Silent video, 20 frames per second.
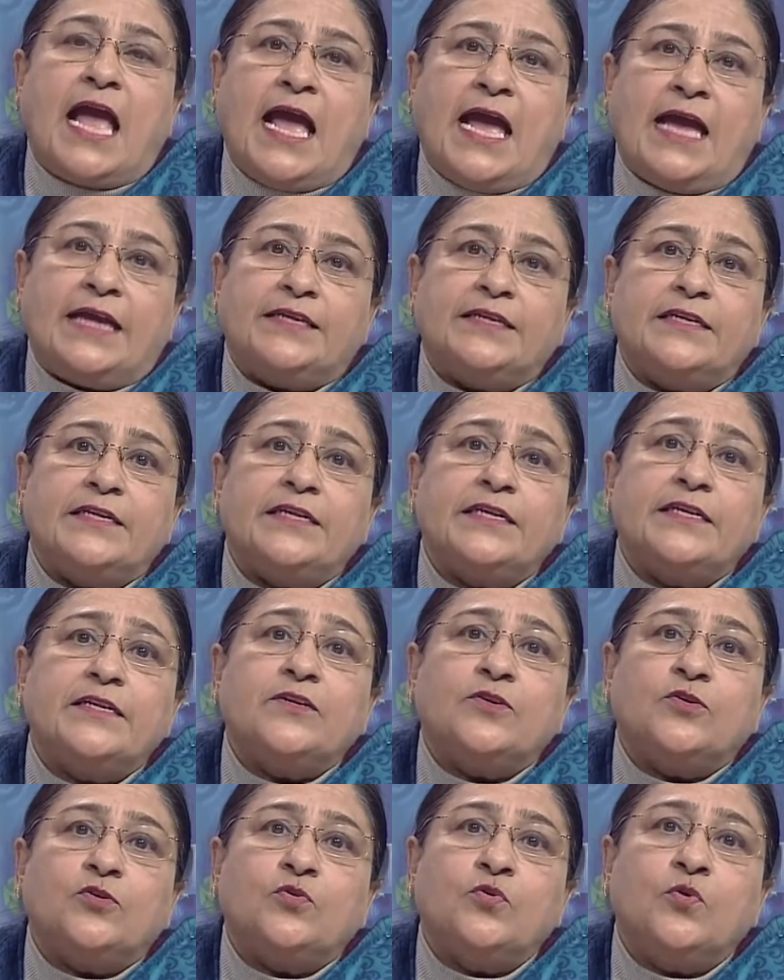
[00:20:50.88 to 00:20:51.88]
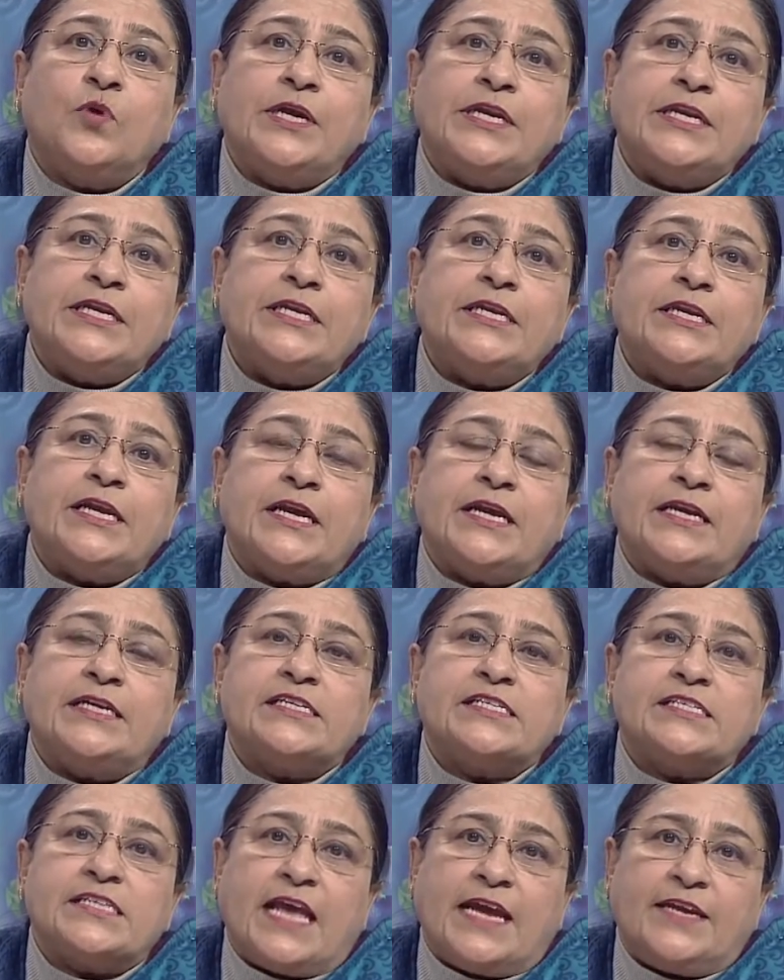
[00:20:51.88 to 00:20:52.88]
adenine, guanine
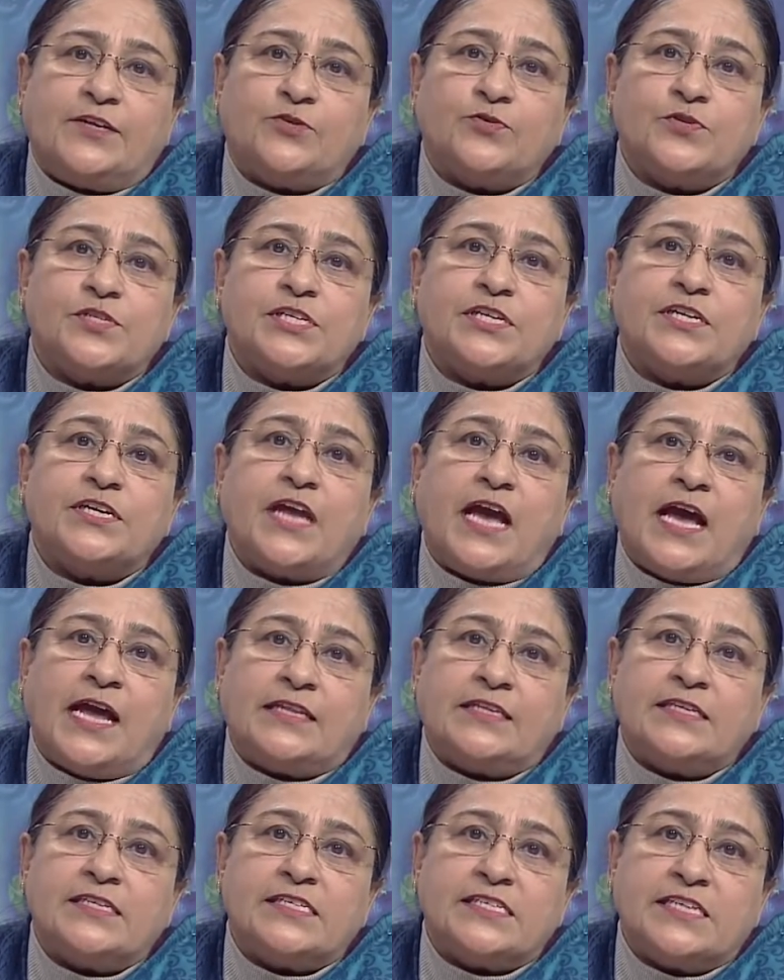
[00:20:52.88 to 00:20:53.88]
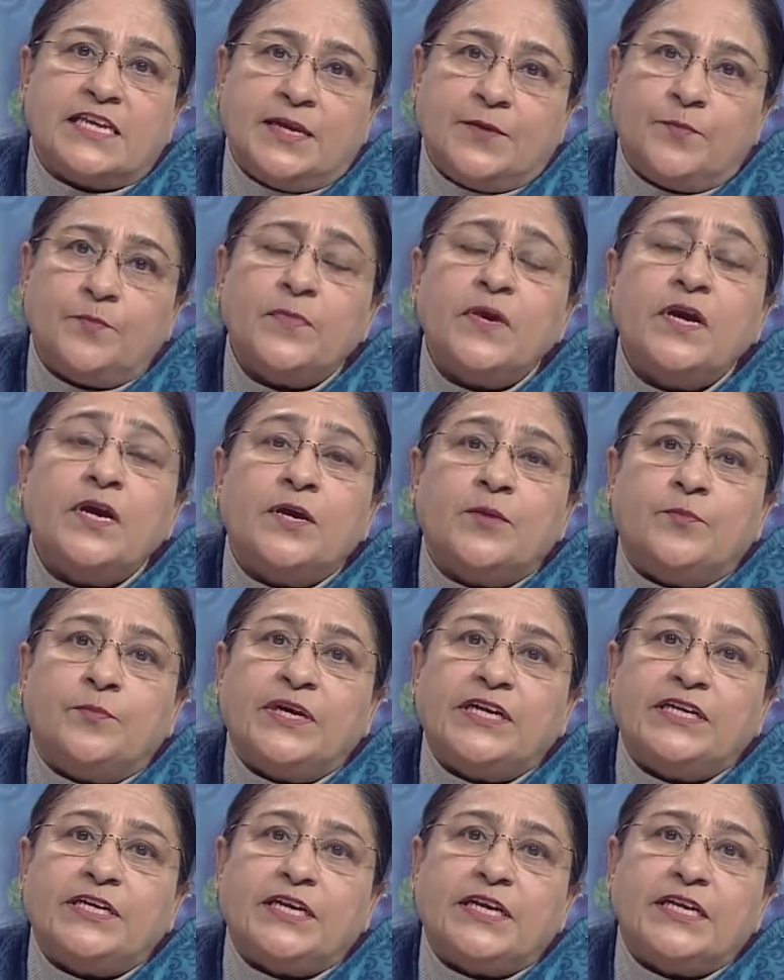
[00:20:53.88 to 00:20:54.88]
and cytosine are the same,
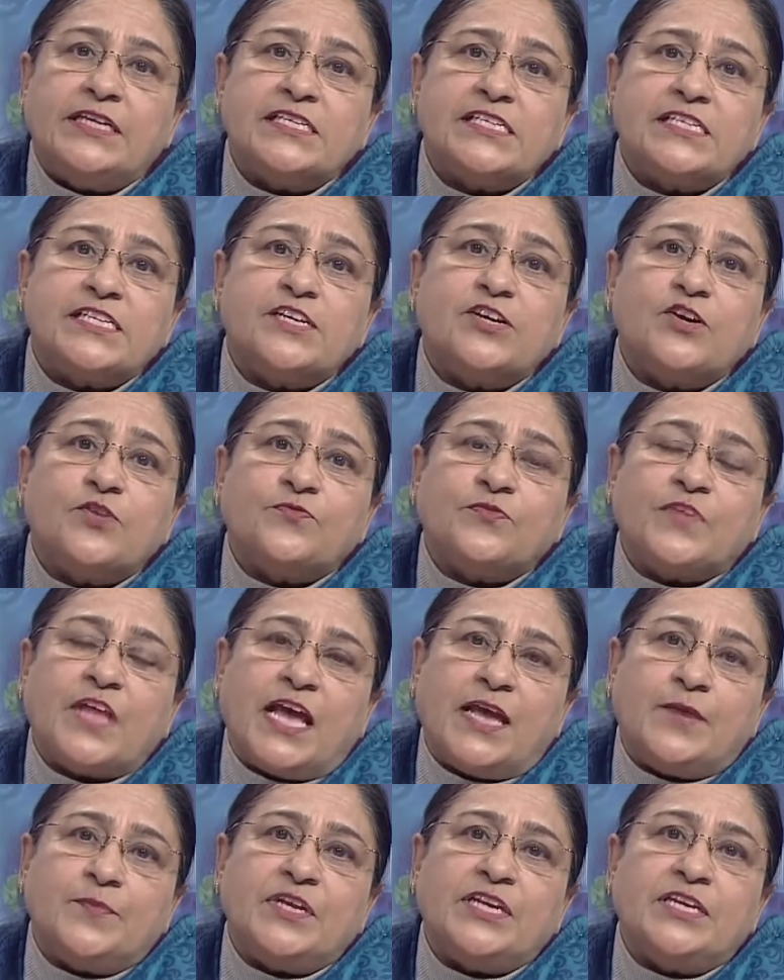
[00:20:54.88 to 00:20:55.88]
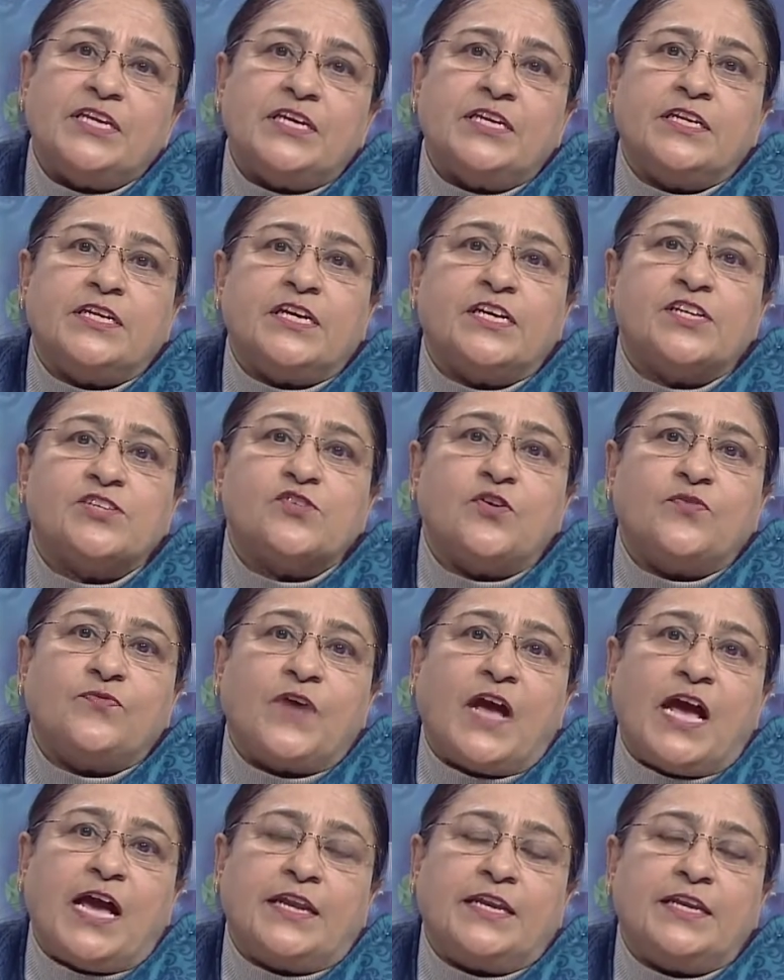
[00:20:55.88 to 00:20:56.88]
but instead of thymine in case
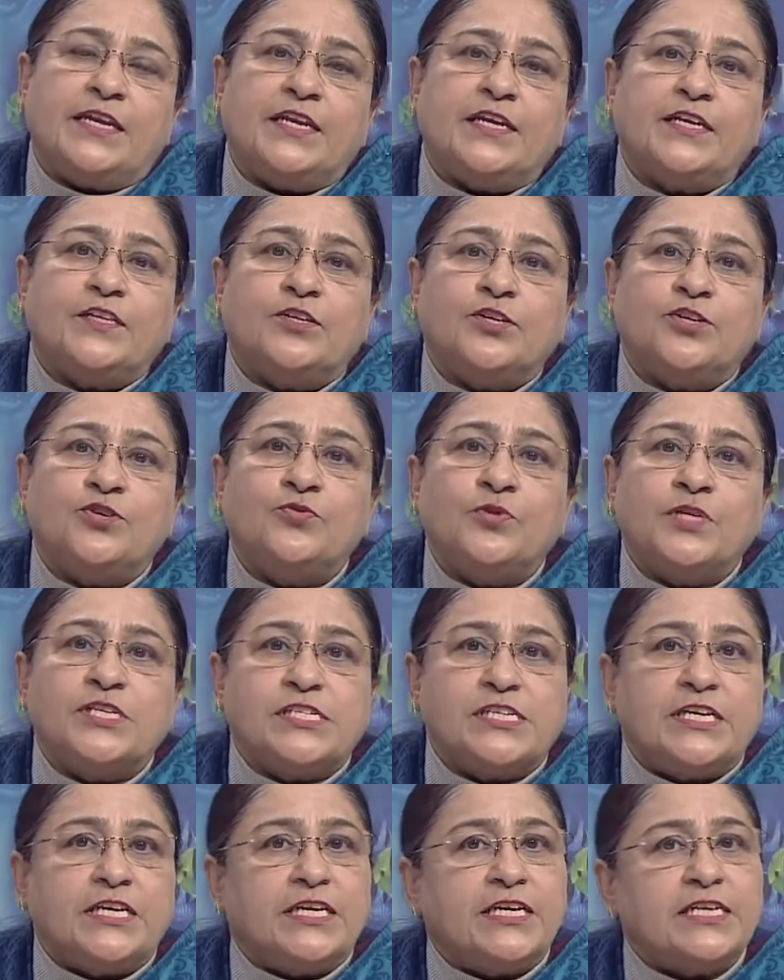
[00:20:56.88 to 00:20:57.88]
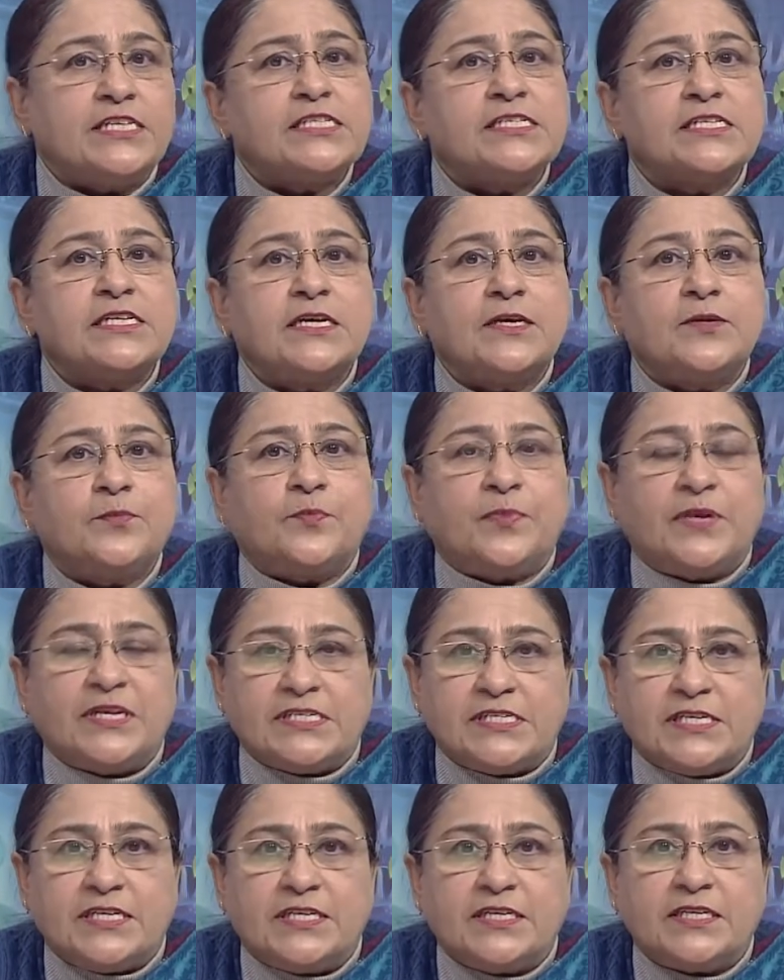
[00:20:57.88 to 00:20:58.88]
of RNA the uracil is
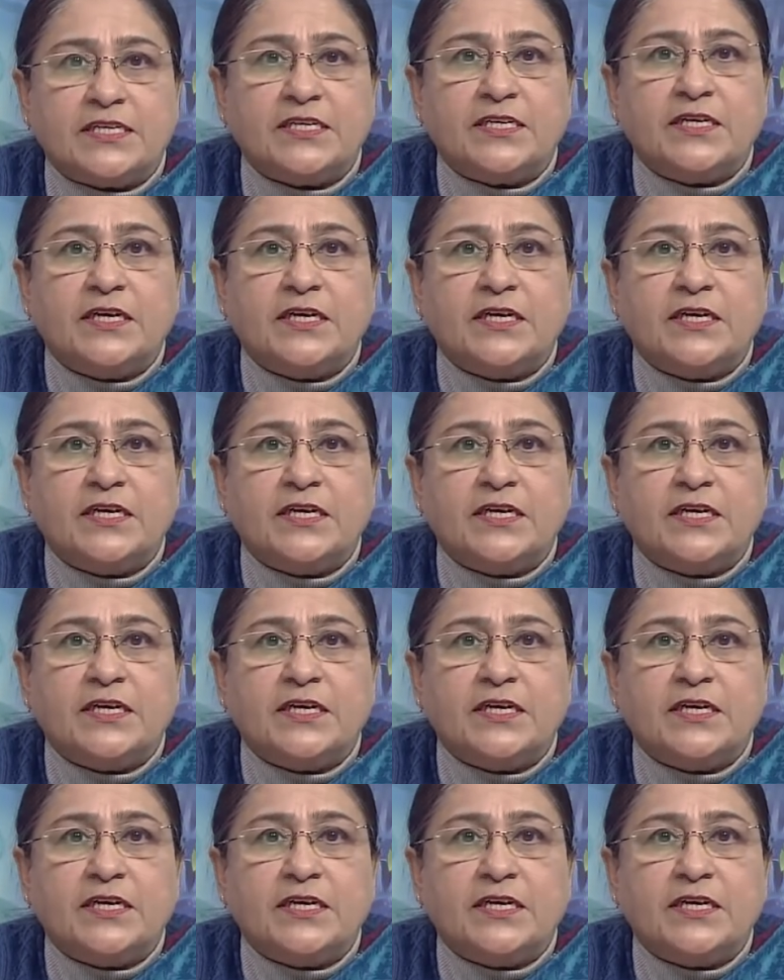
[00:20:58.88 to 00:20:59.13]
present.